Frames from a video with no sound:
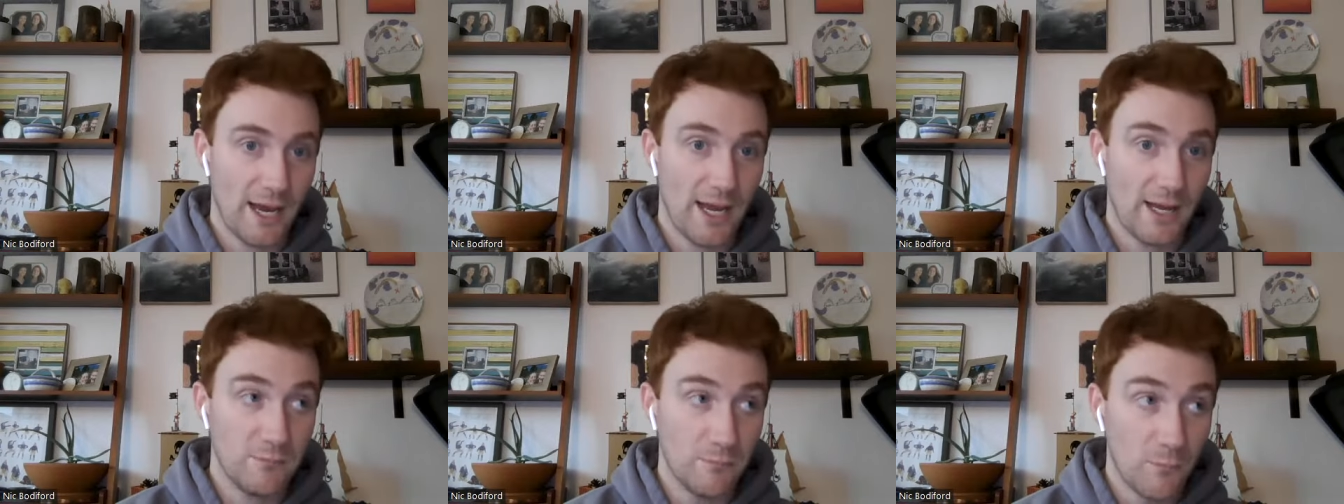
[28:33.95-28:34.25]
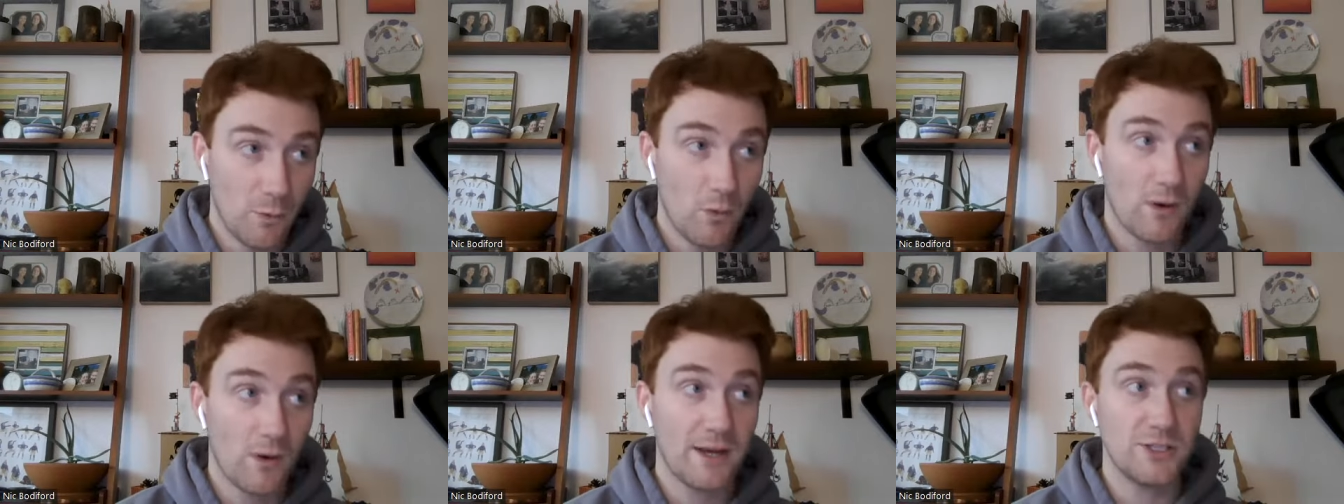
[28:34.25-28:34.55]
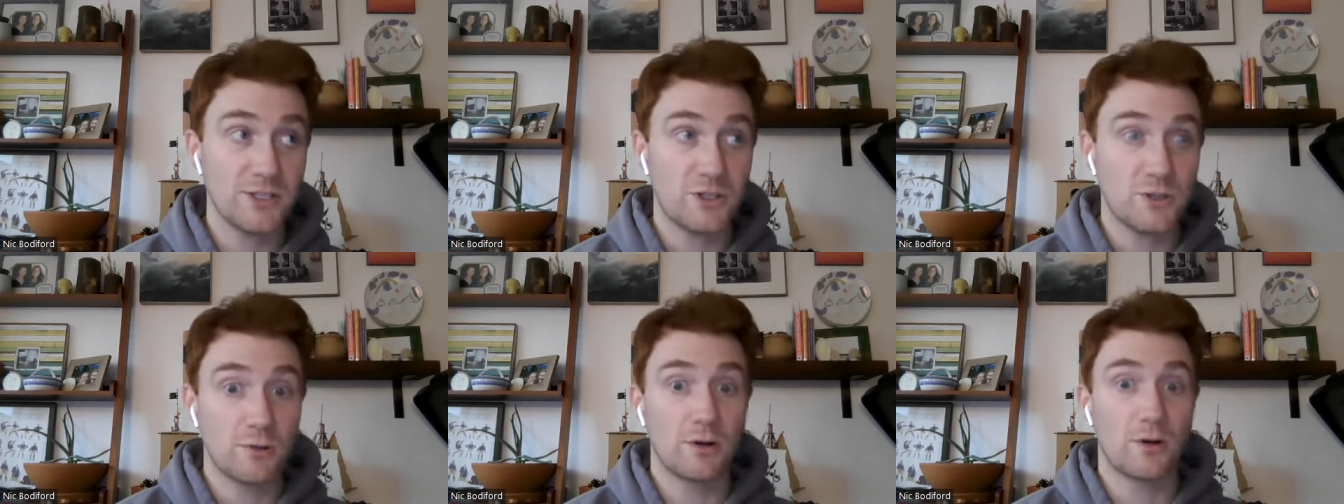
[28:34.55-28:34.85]
and Moore
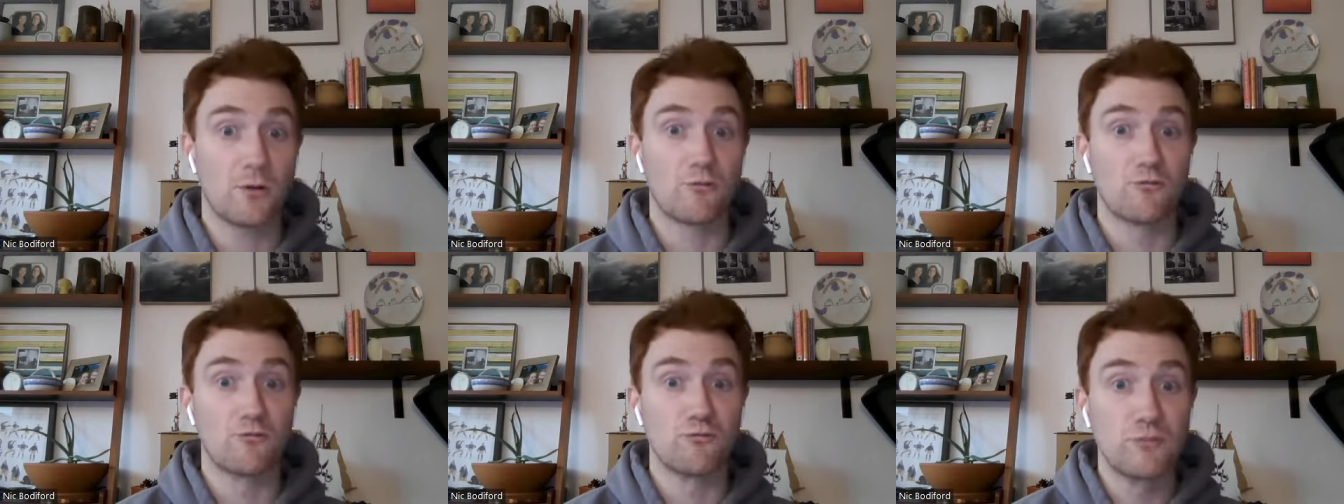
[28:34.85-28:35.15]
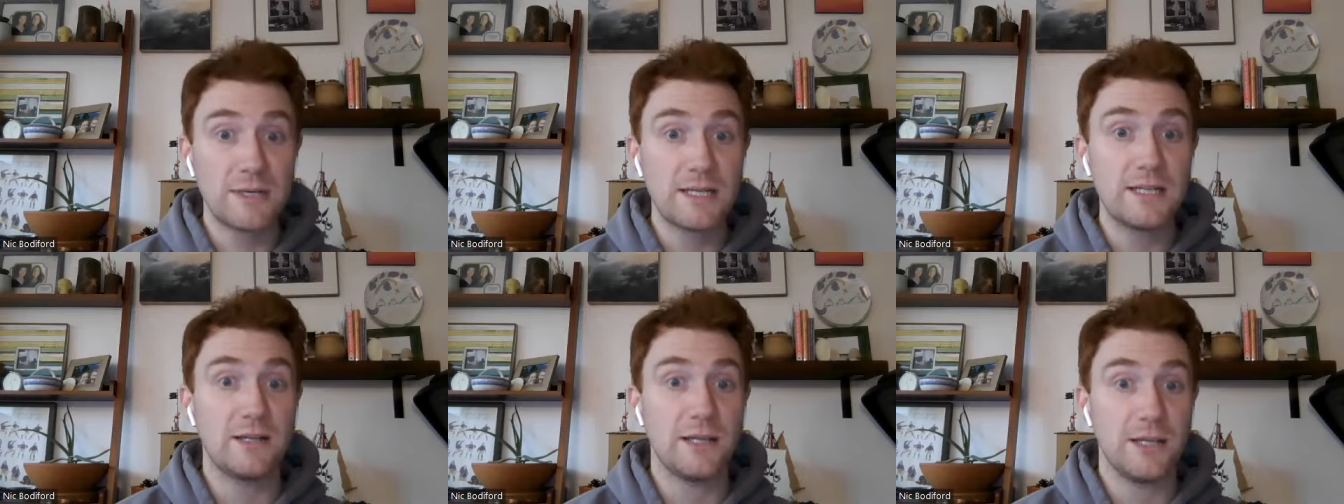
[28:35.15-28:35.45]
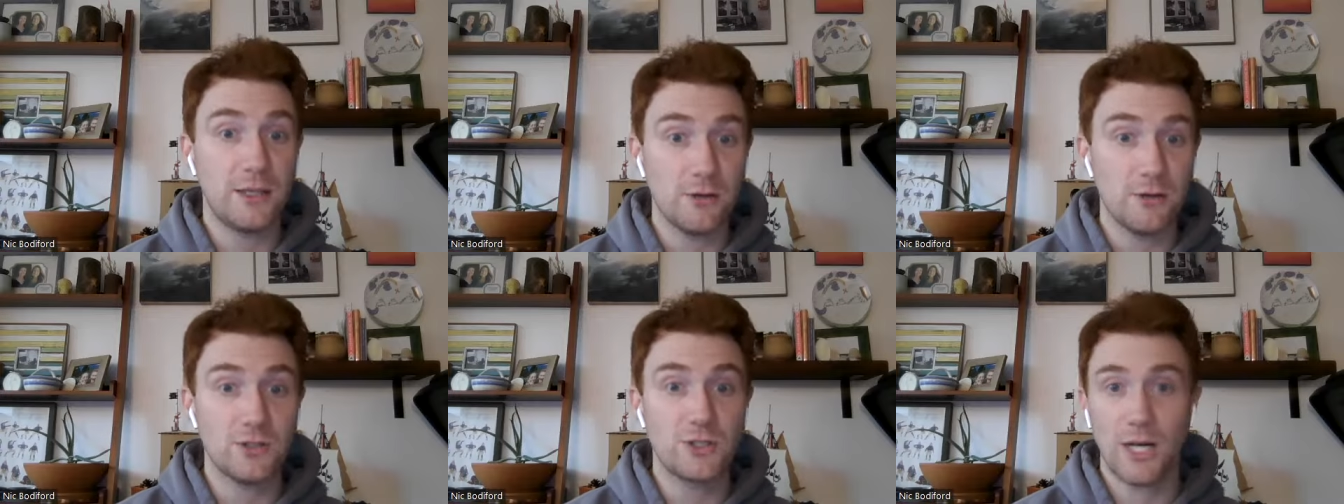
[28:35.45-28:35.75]
is doing a really
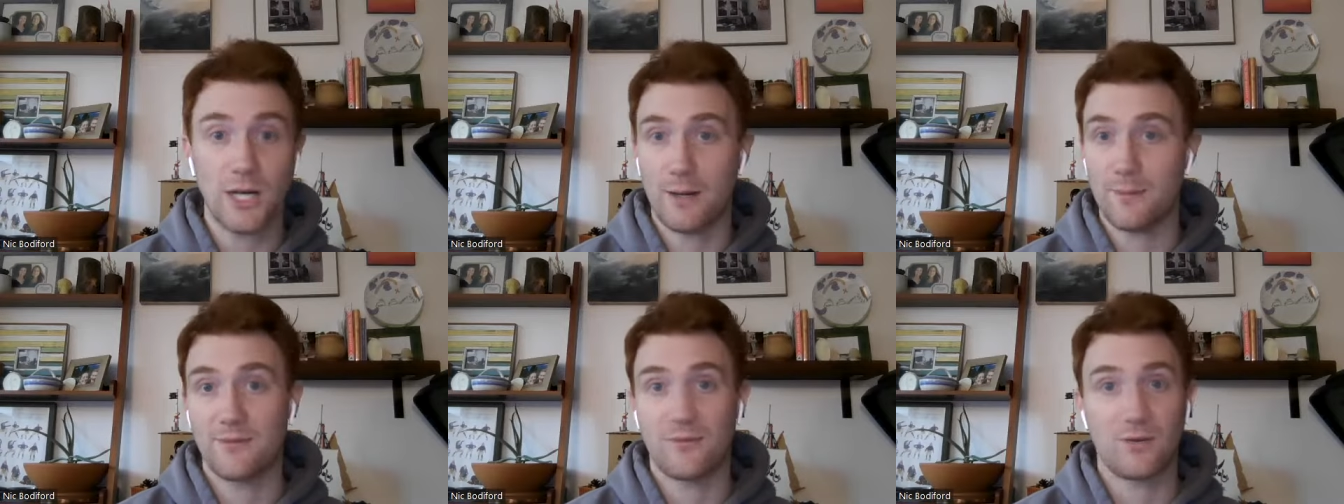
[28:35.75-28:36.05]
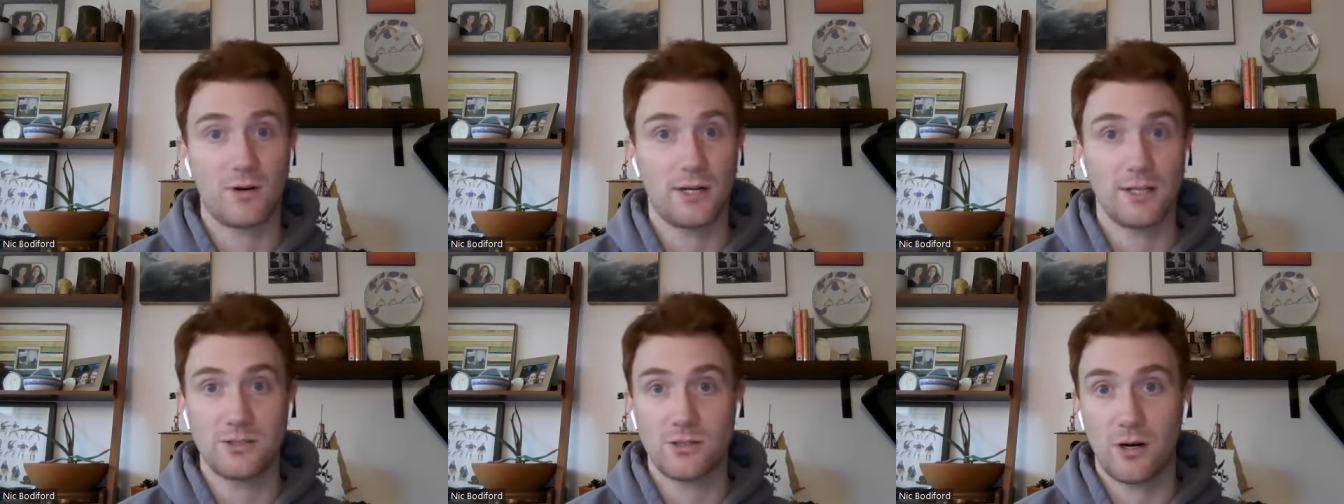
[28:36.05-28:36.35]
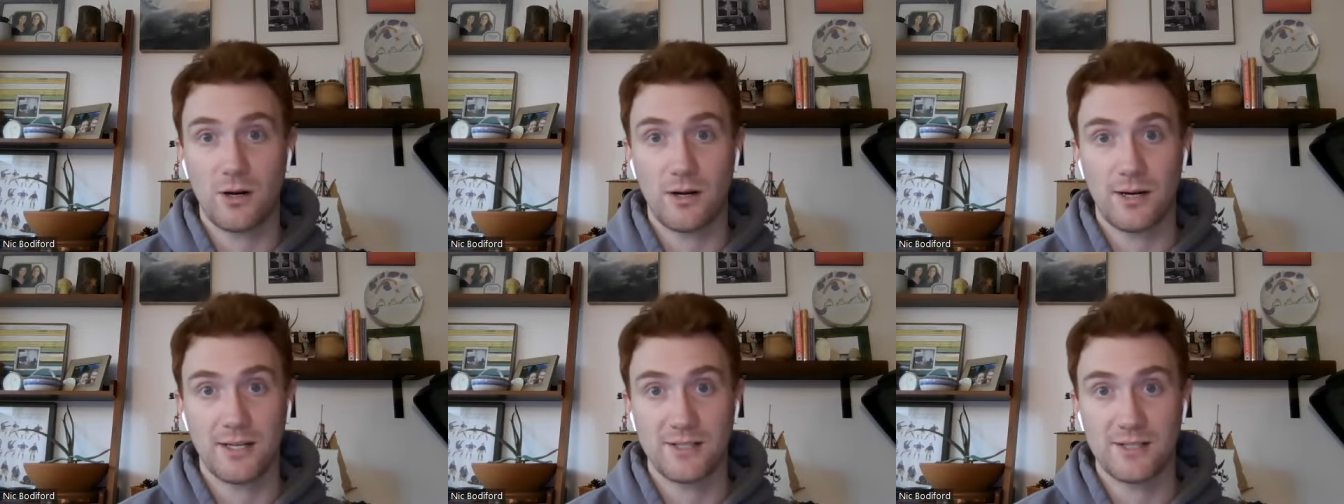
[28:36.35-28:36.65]
good job of earning
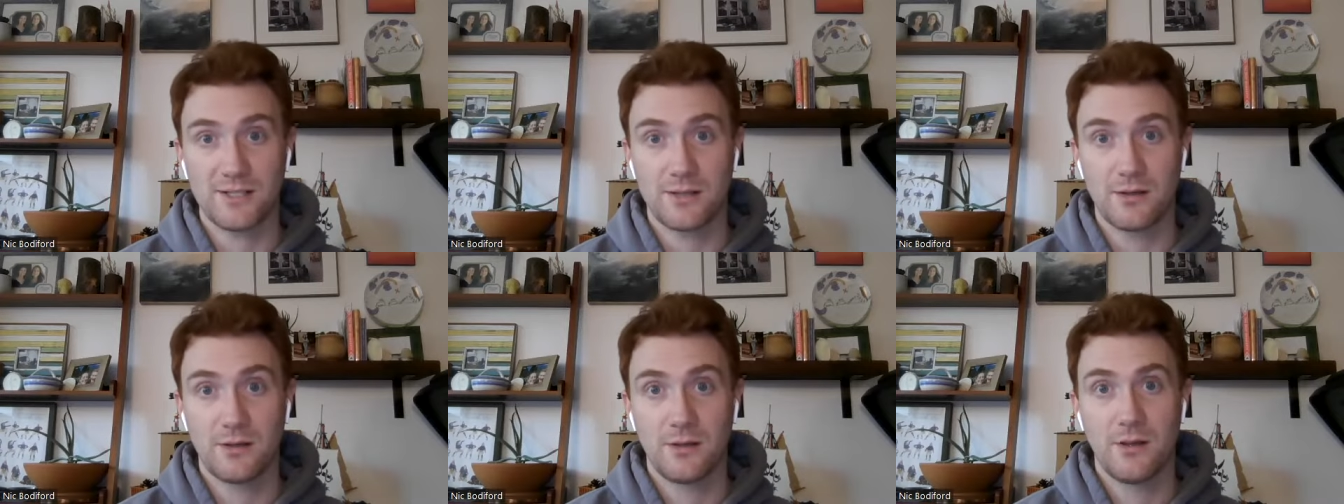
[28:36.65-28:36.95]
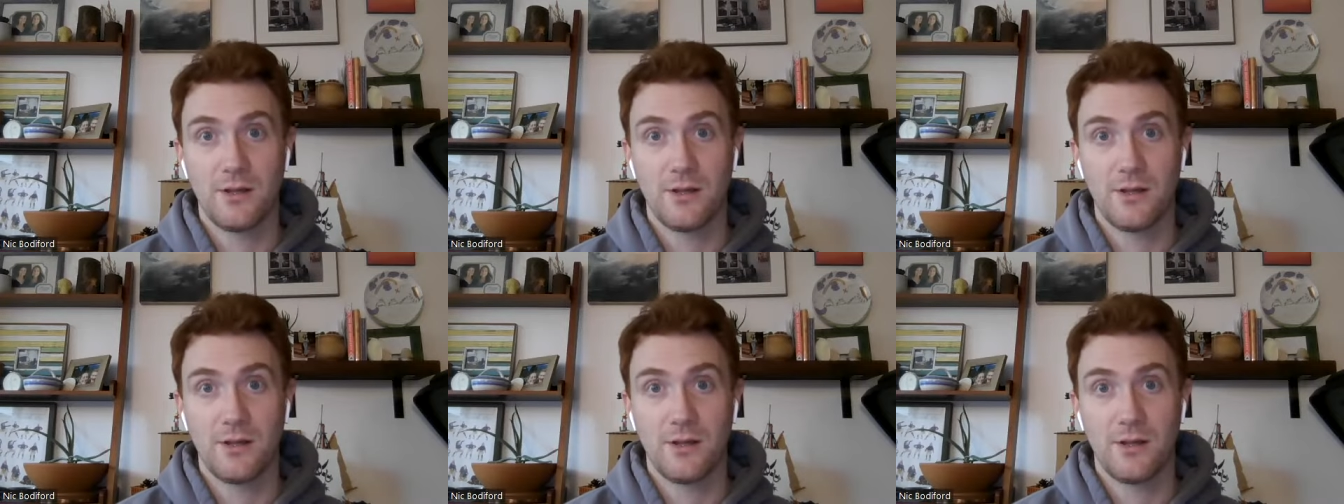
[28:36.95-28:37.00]
targets.